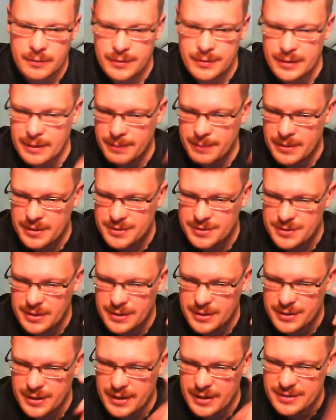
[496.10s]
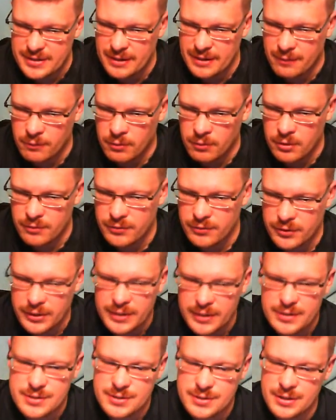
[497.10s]
with that being said, you guys have a wonderful
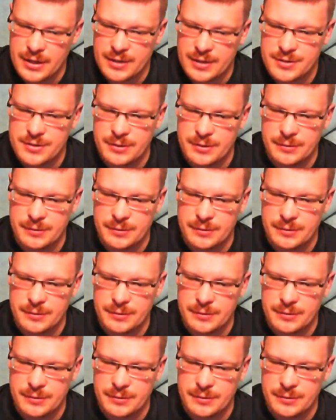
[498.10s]
night. See you guys